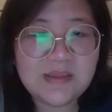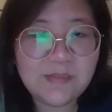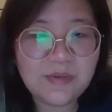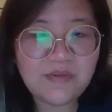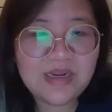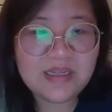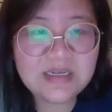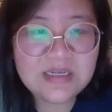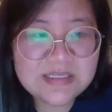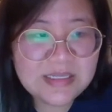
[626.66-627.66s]
providing
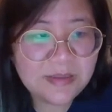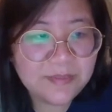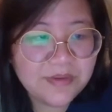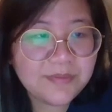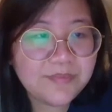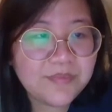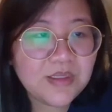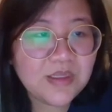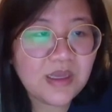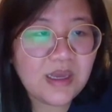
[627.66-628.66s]
an example,
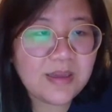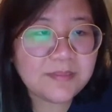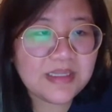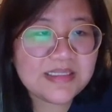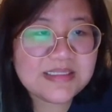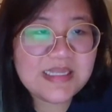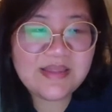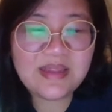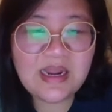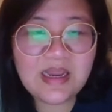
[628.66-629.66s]
let's
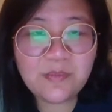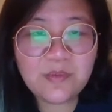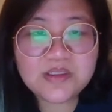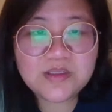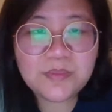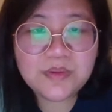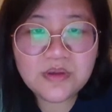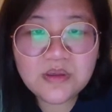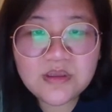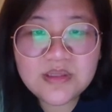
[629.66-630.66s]
say that I want to
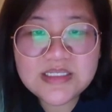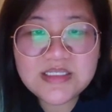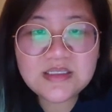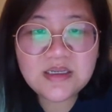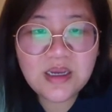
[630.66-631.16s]
pull this